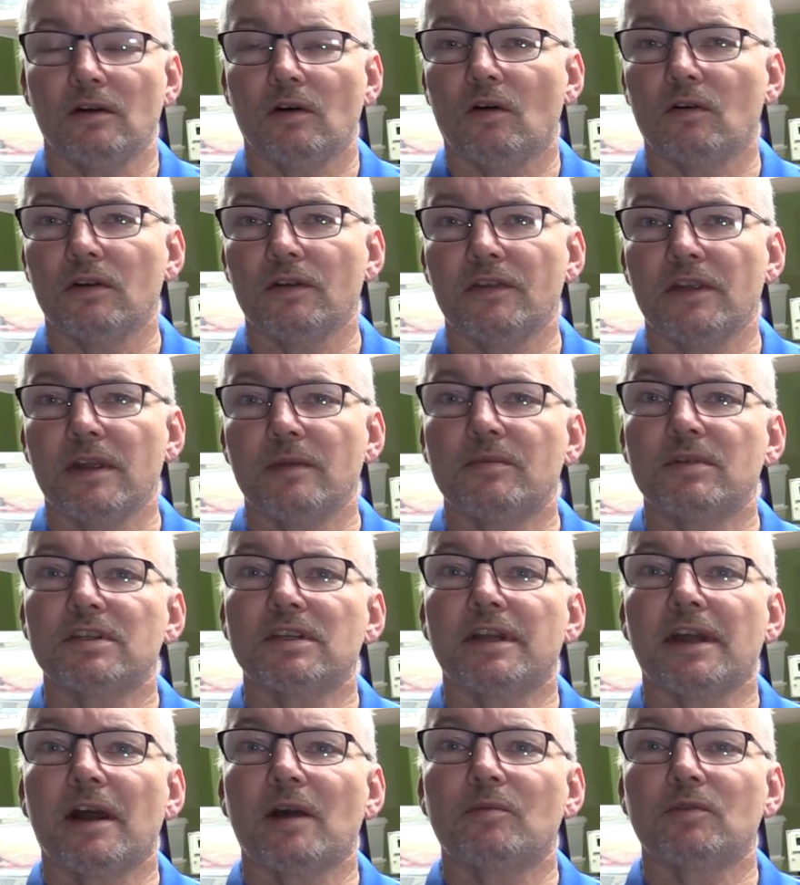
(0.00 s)
All of the inputs
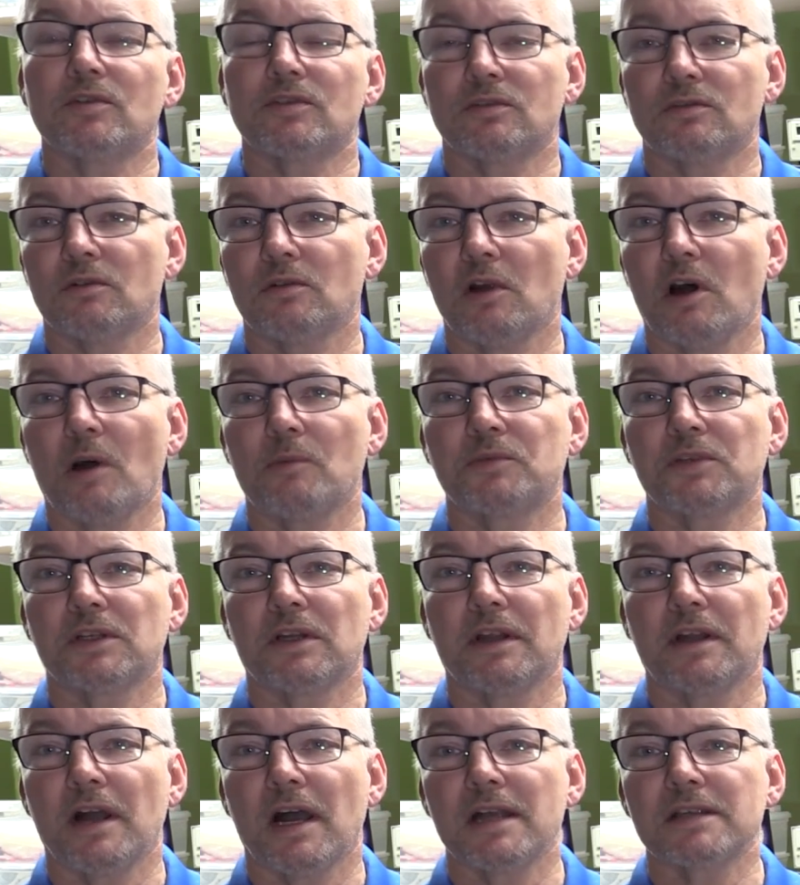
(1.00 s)
and outputs are all
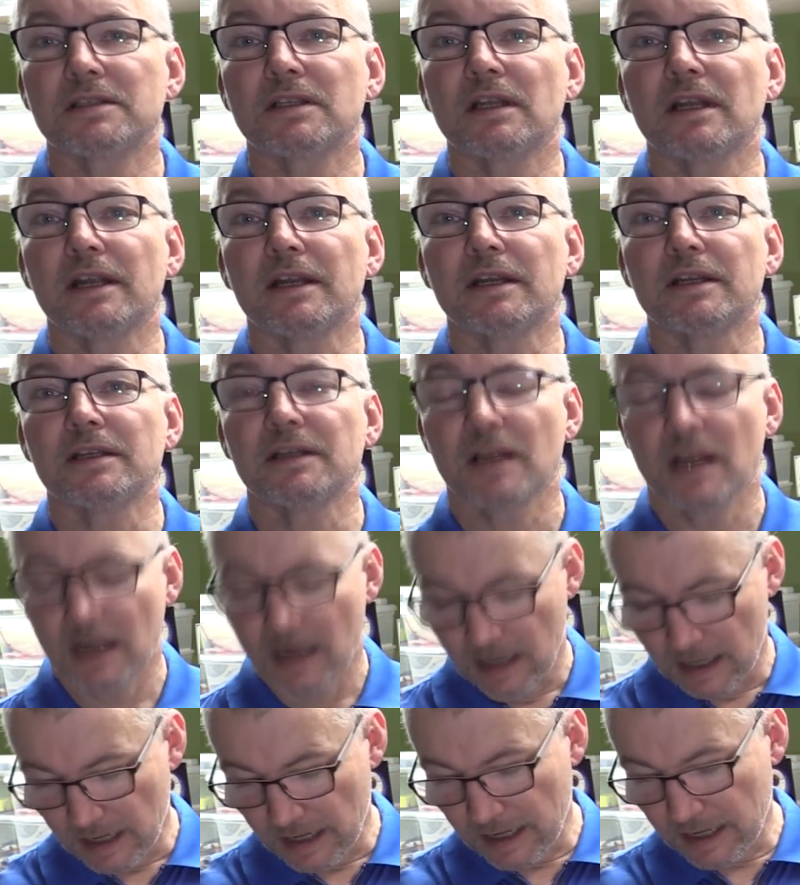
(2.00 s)
optically isolated,
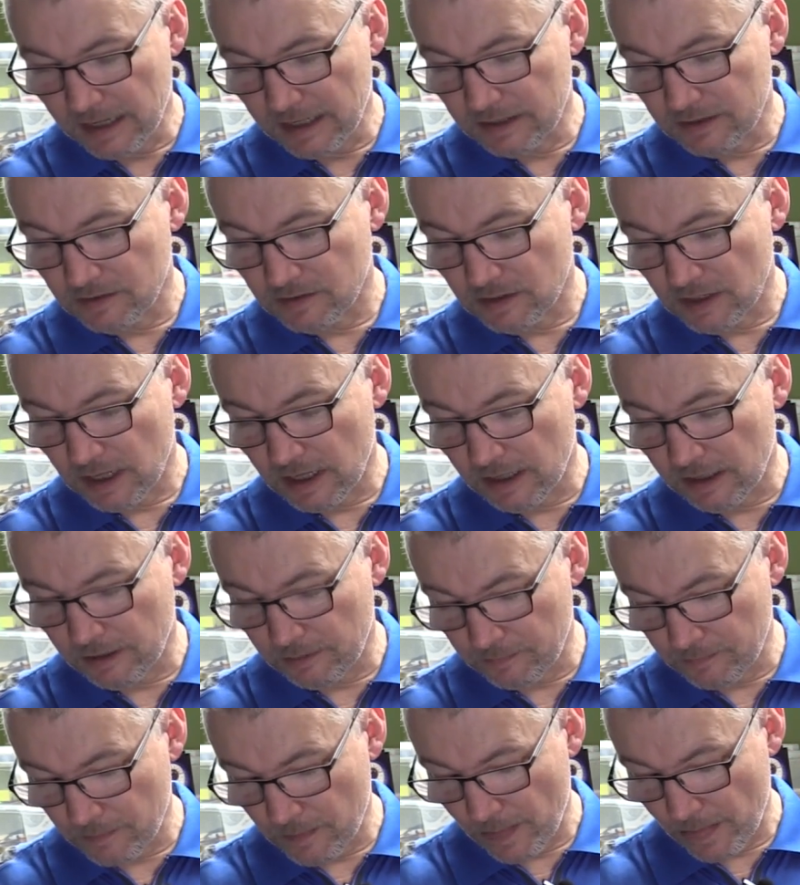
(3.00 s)
and
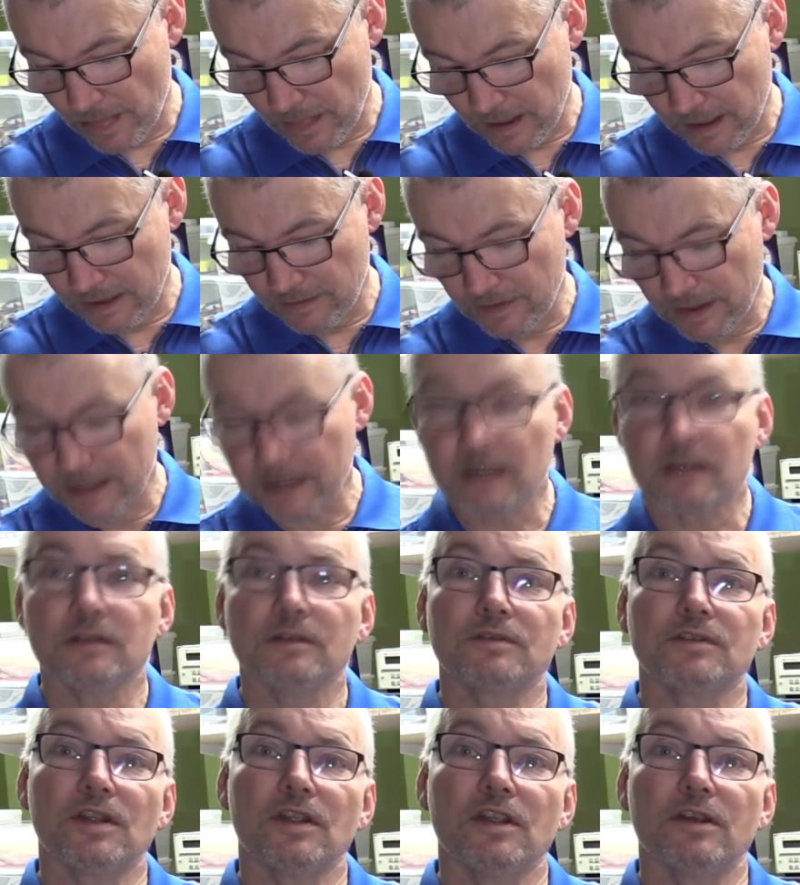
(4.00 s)
that
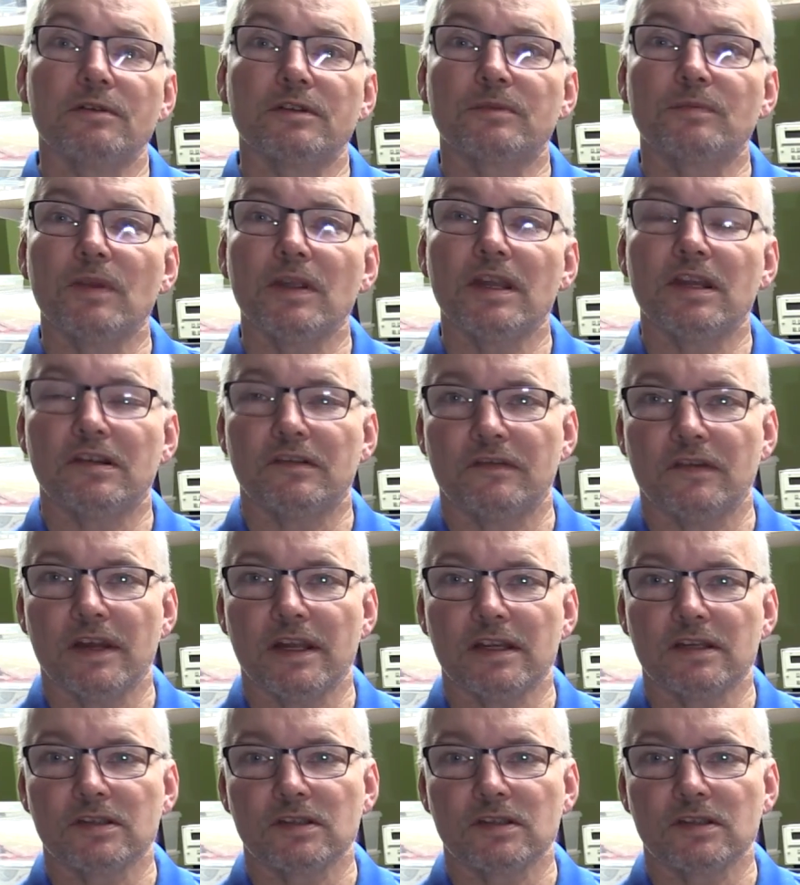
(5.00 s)
includes the USB interface.